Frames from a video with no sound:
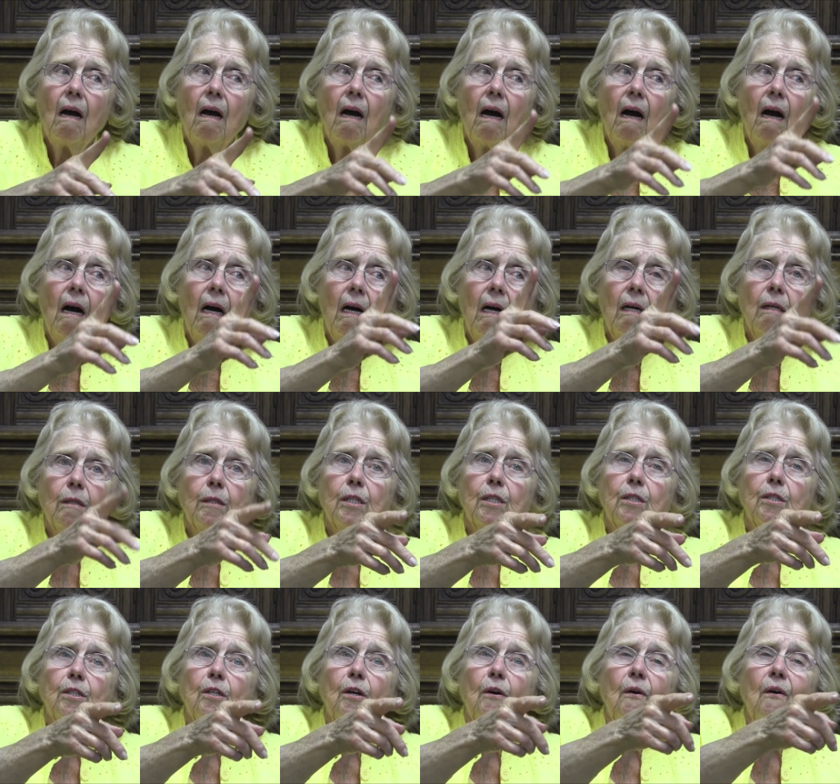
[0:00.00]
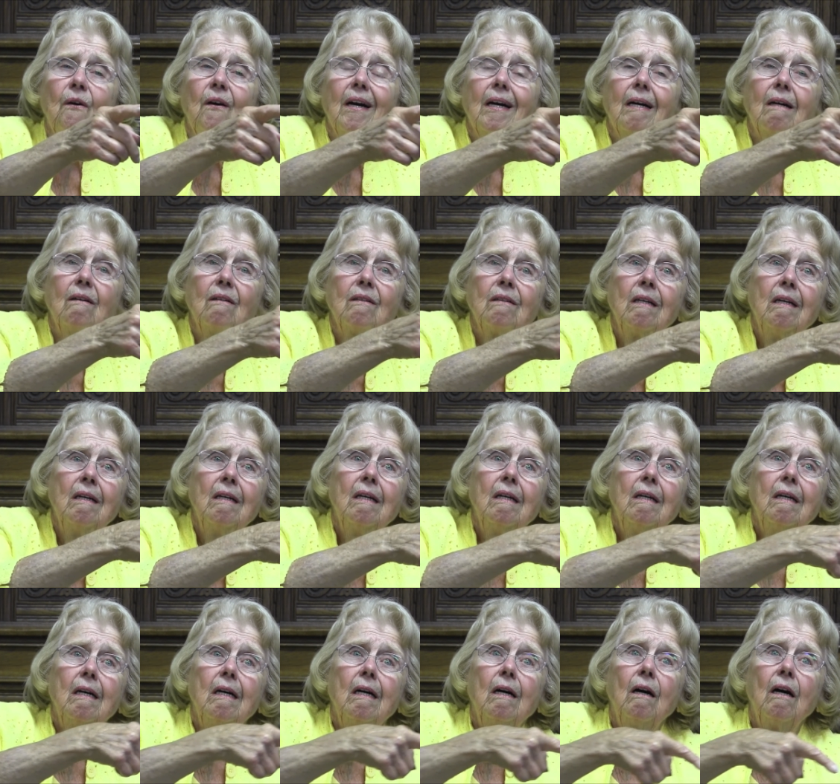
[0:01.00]
a historical
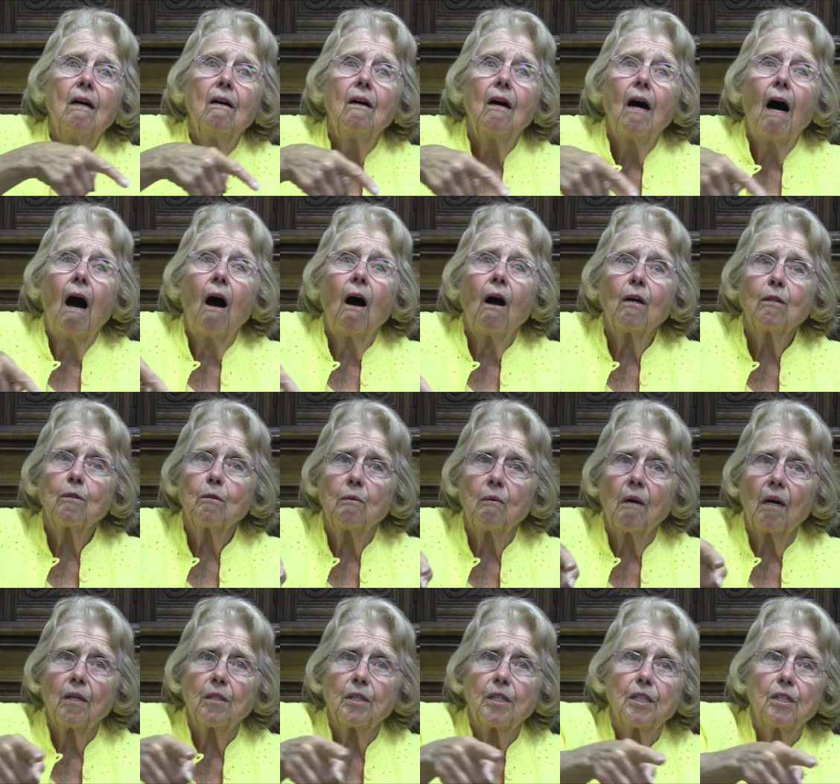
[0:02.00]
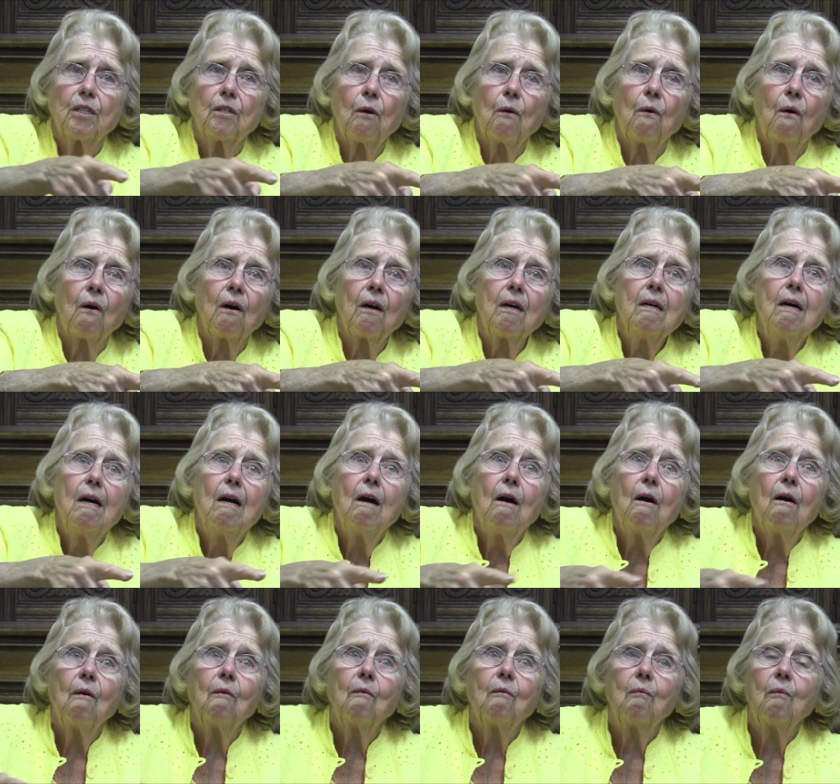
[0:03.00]
hardware store
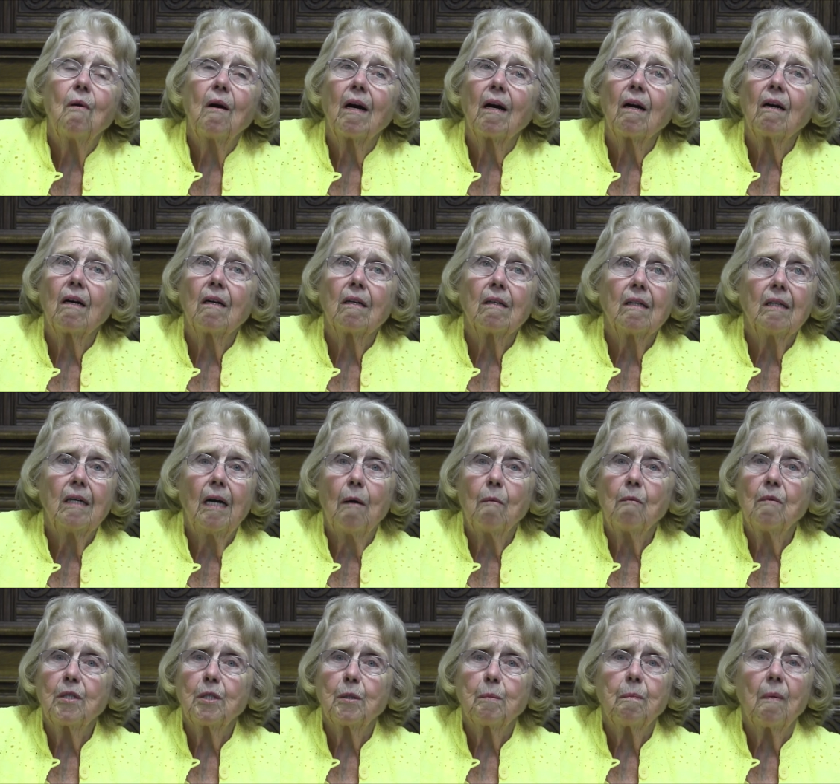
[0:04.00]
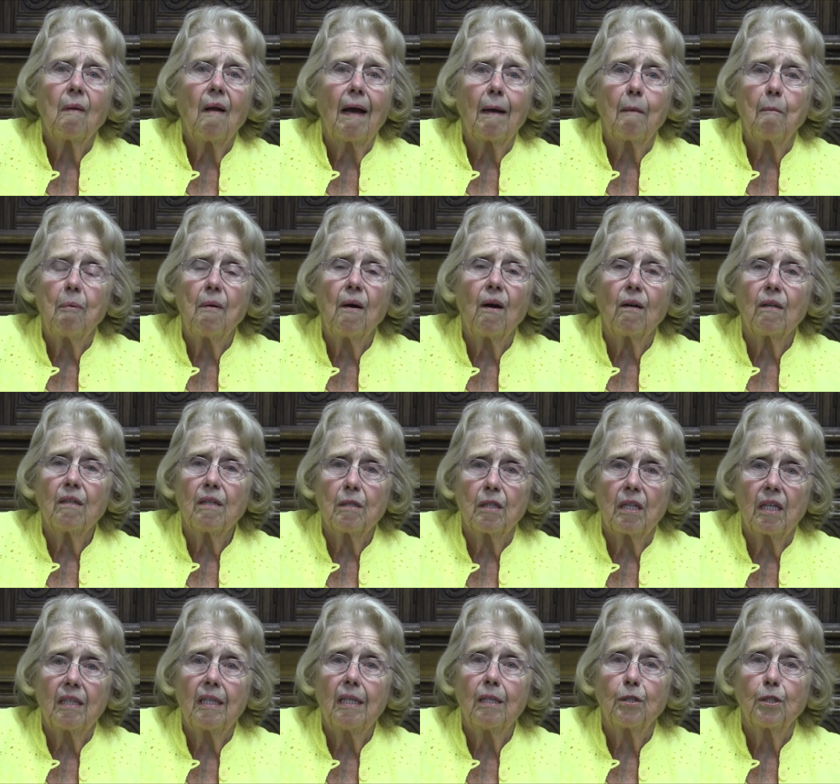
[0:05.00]
where it was like part of
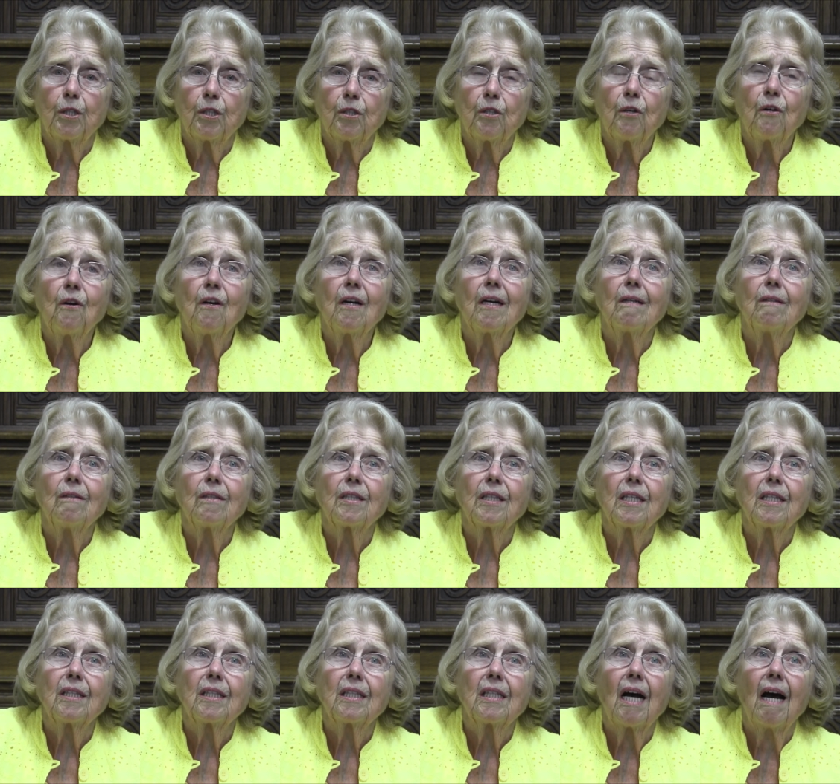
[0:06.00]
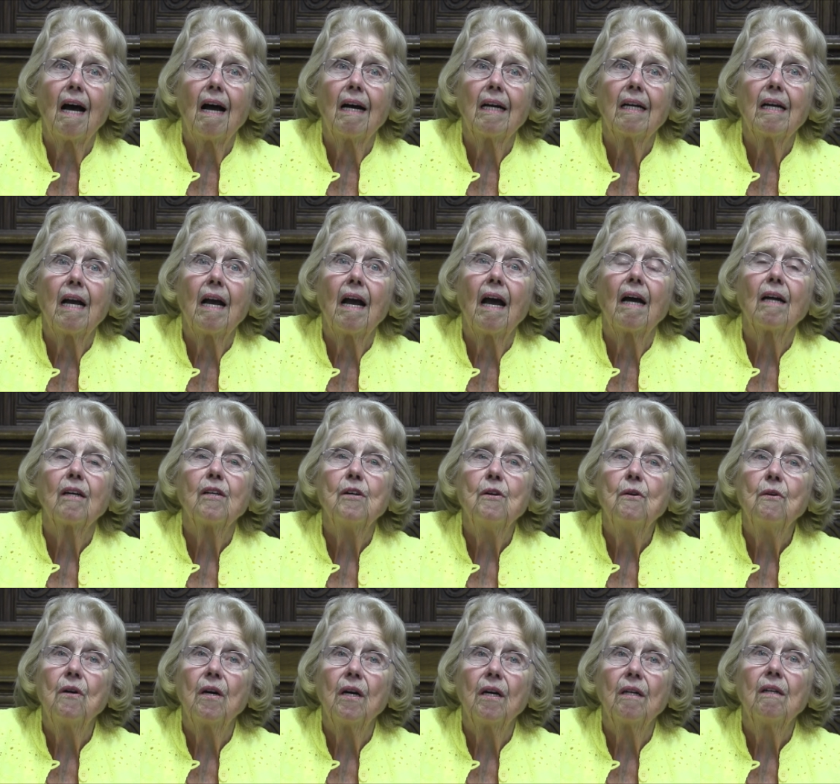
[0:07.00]
the Historical Society, and
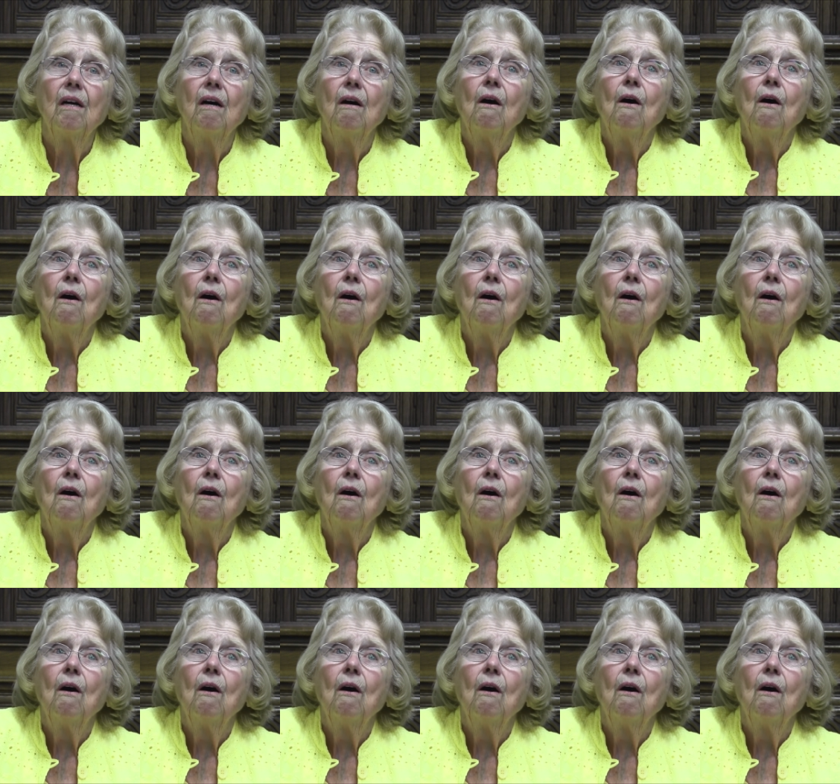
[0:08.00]
you could